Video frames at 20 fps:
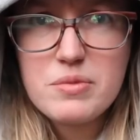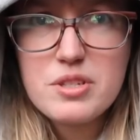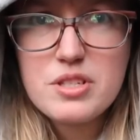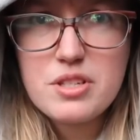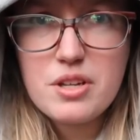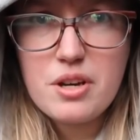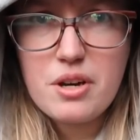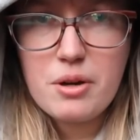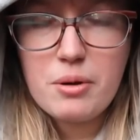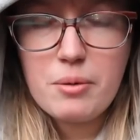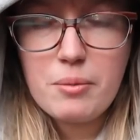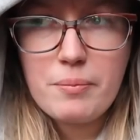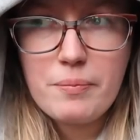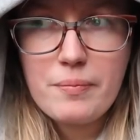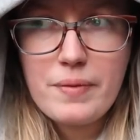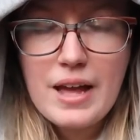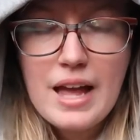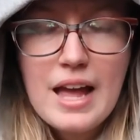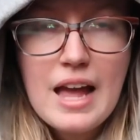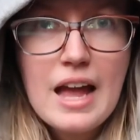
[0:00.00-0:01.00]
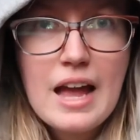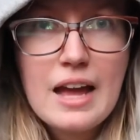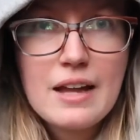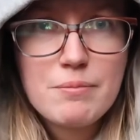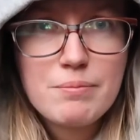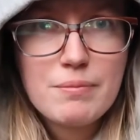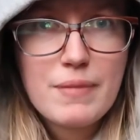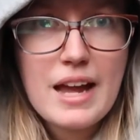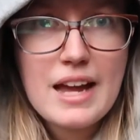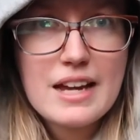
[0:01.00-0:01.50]
so
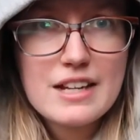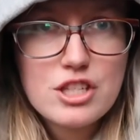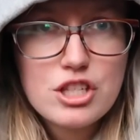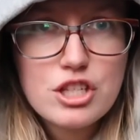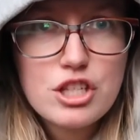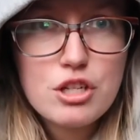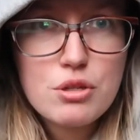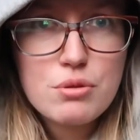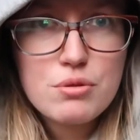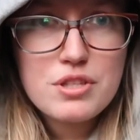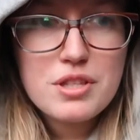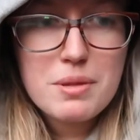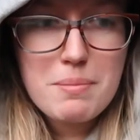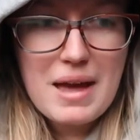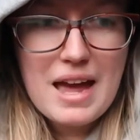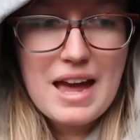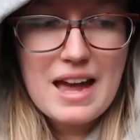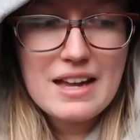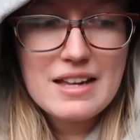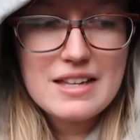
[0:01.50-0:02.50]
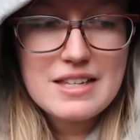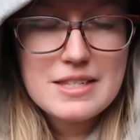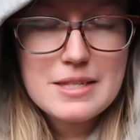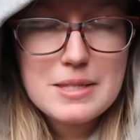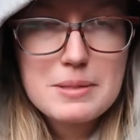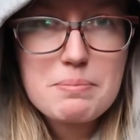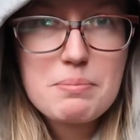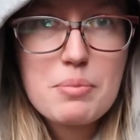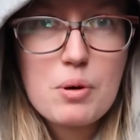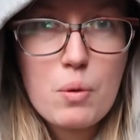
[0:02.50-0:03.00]
excuse the
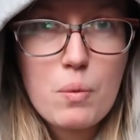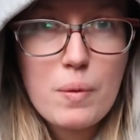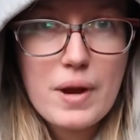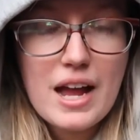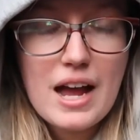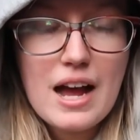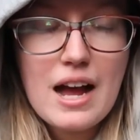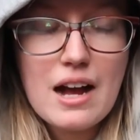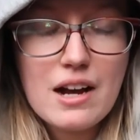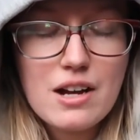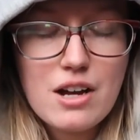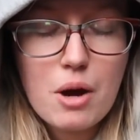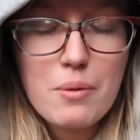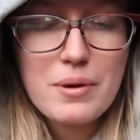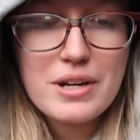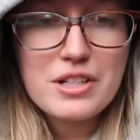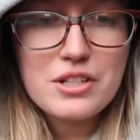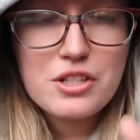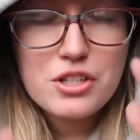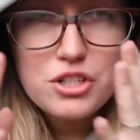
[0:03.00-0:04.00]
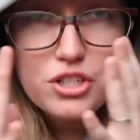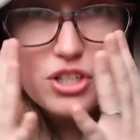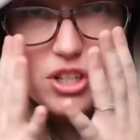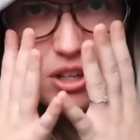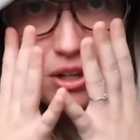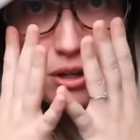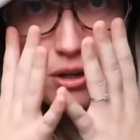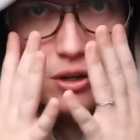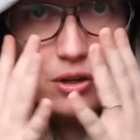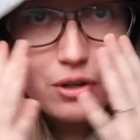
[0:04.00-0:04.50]
mess but we are going to
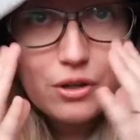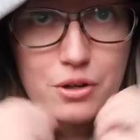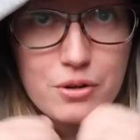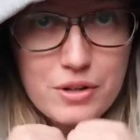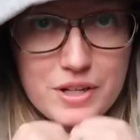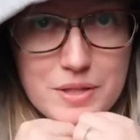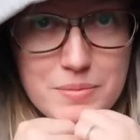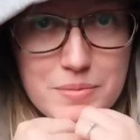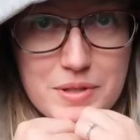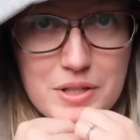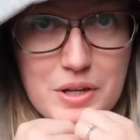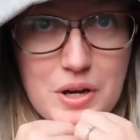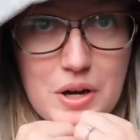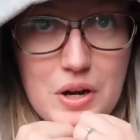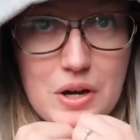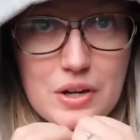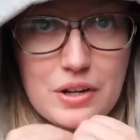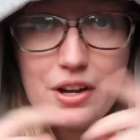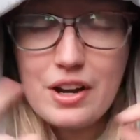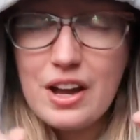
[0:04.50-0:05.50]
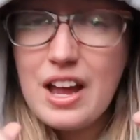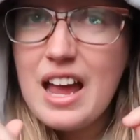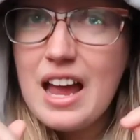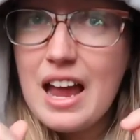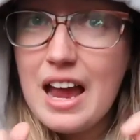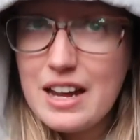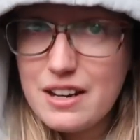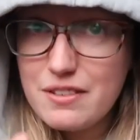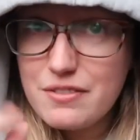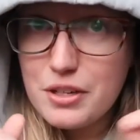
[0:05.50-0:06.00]
show Christmas corner
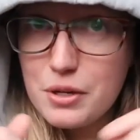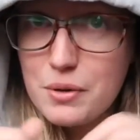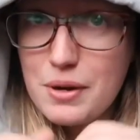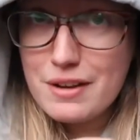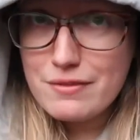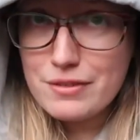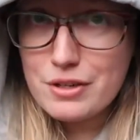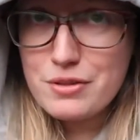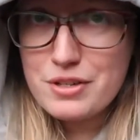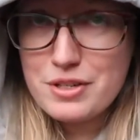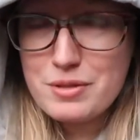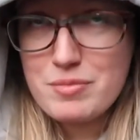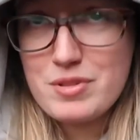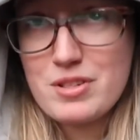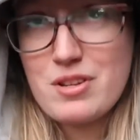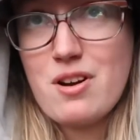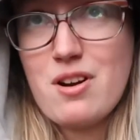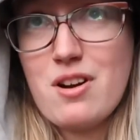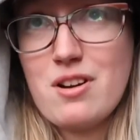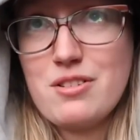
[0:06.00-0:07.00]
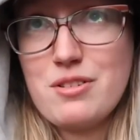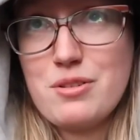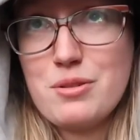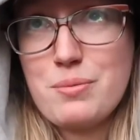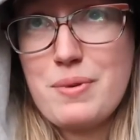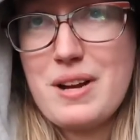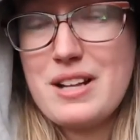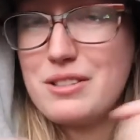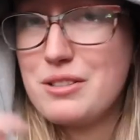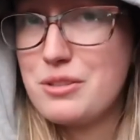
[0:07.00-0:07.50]
and if you have a Christmas corner as
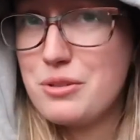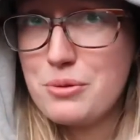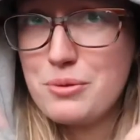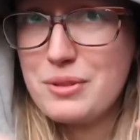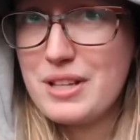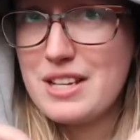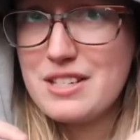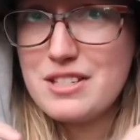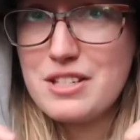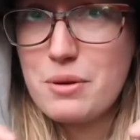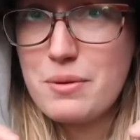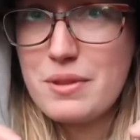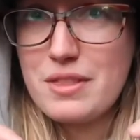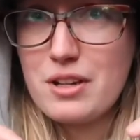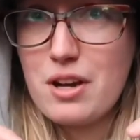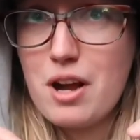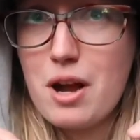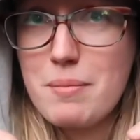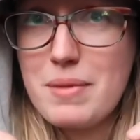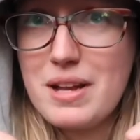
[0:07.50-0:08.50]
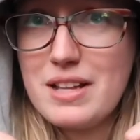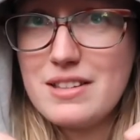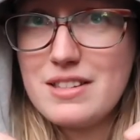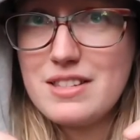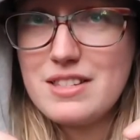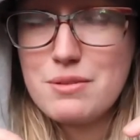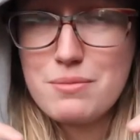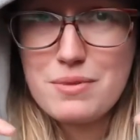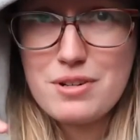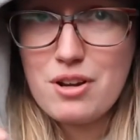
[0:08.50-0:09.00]
well do let us know in the
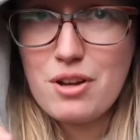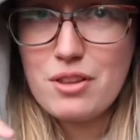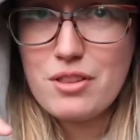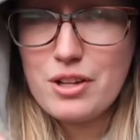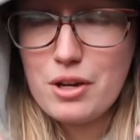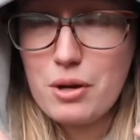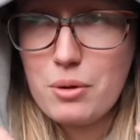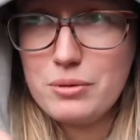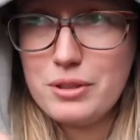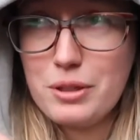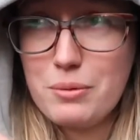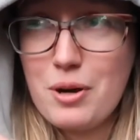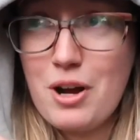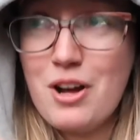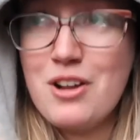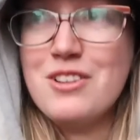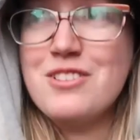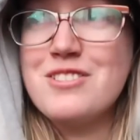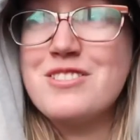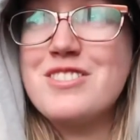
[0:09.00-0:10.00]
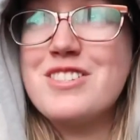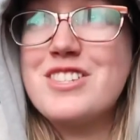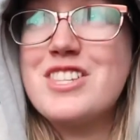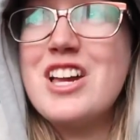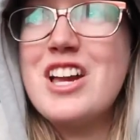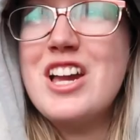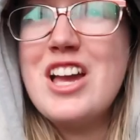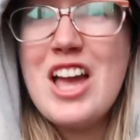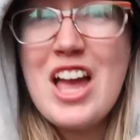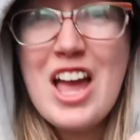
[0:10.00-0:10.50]
comments that we're not the only ones
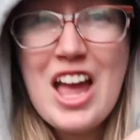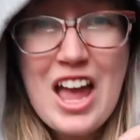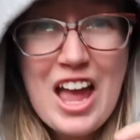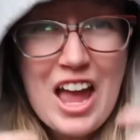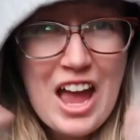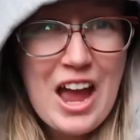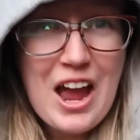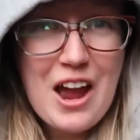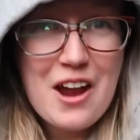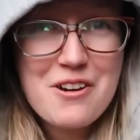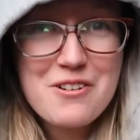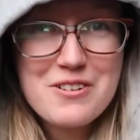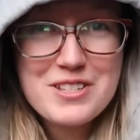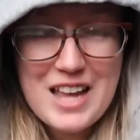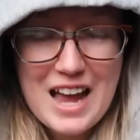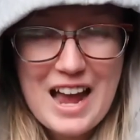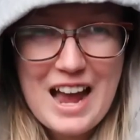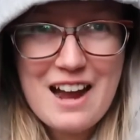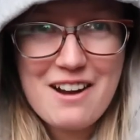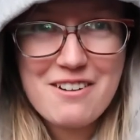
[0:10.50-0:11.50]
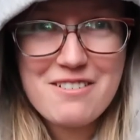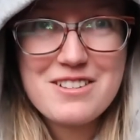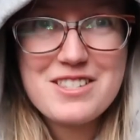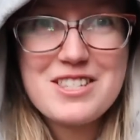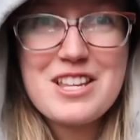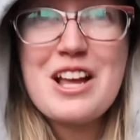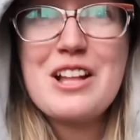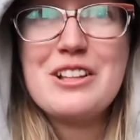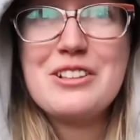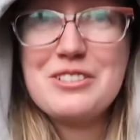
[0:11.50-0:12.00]
whose
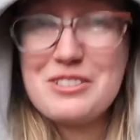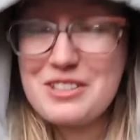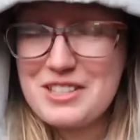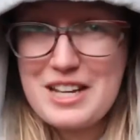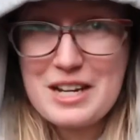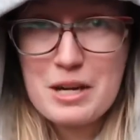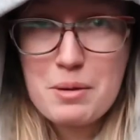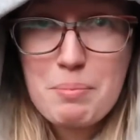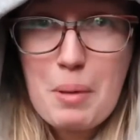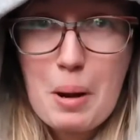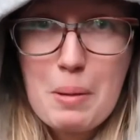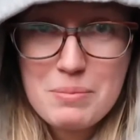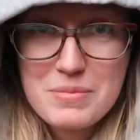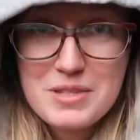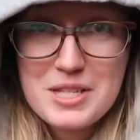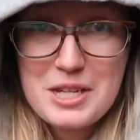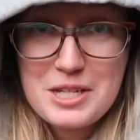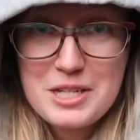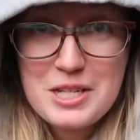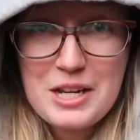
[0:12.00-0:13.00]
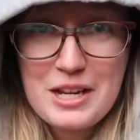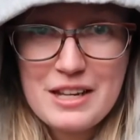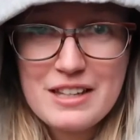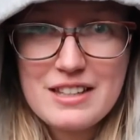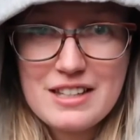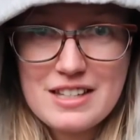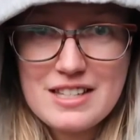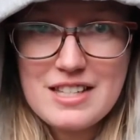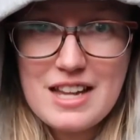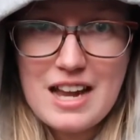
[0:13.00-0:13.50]
house Looks like a bomb's hit it at
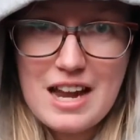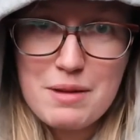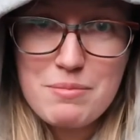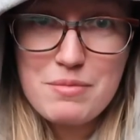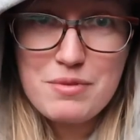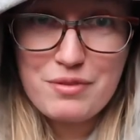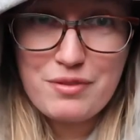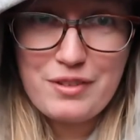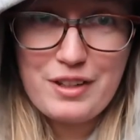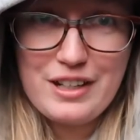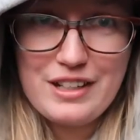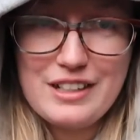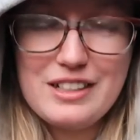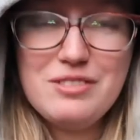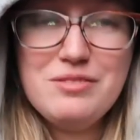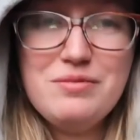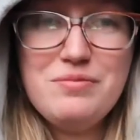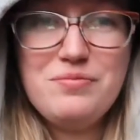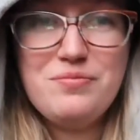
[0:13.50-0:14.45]
this time of year.